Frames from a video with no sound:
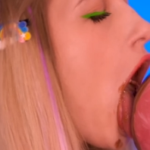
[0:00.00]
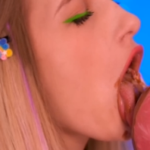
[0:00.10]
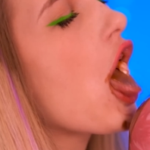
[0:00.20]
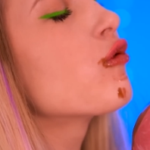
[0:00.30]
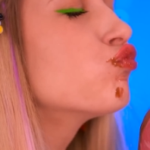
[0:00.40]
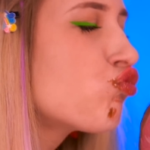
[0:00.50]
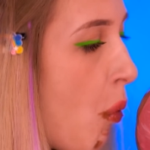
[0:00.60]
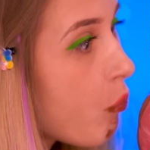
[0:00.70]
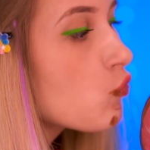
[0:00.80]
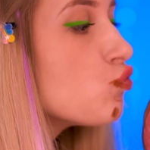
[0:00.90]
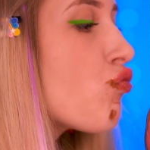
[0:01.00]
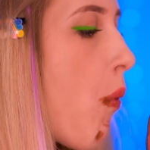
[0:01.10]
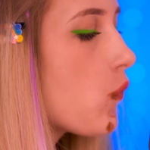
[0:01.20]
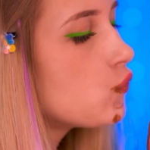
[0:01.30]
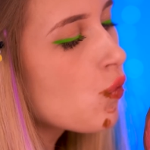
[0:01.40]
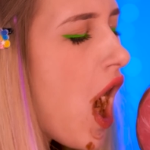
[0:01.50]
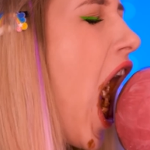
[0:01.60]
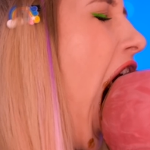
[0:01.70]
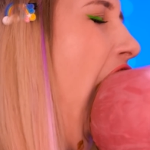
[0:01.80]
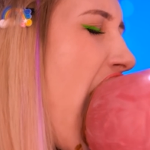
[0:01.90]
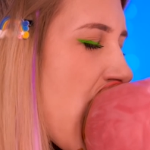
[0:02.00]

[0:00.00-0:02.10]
She scores! Seriously, this